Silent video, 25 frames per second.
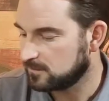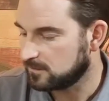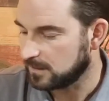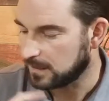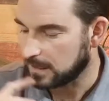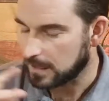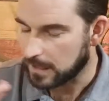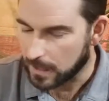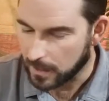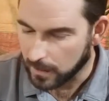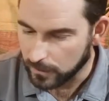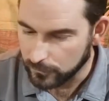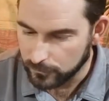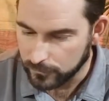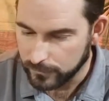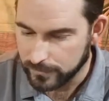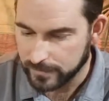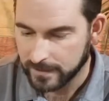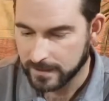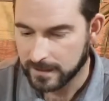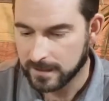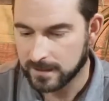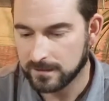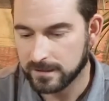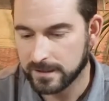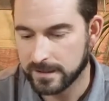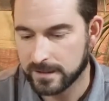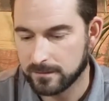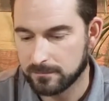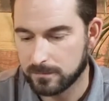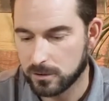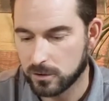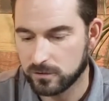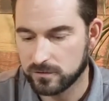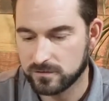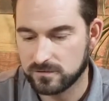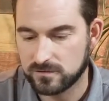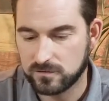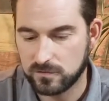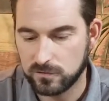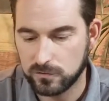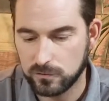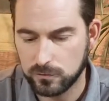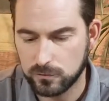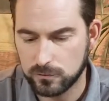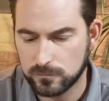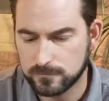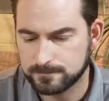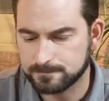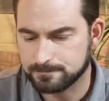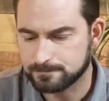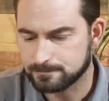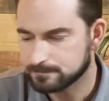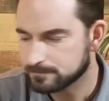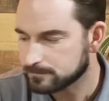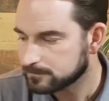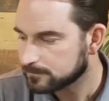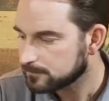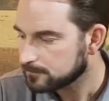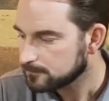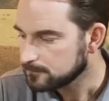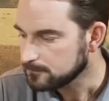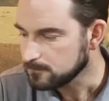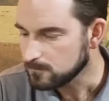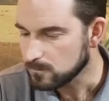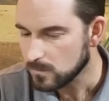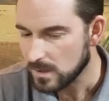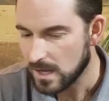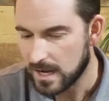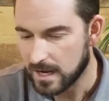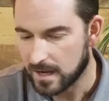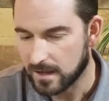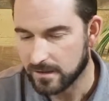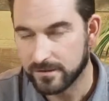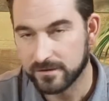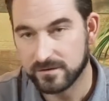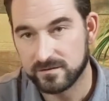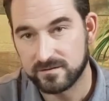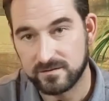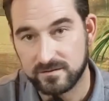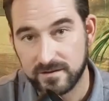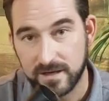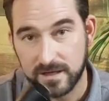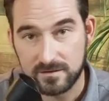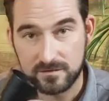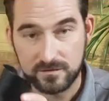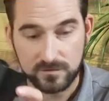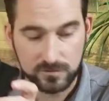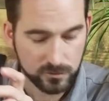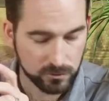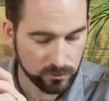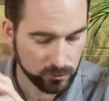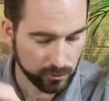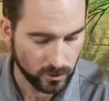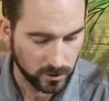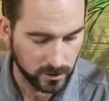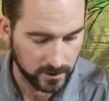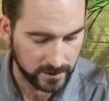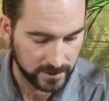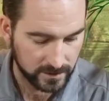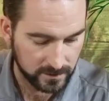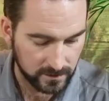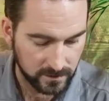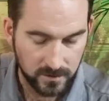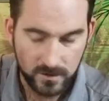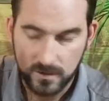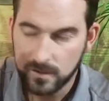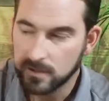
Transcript: The other thing I like about it too, uh, the set screw on it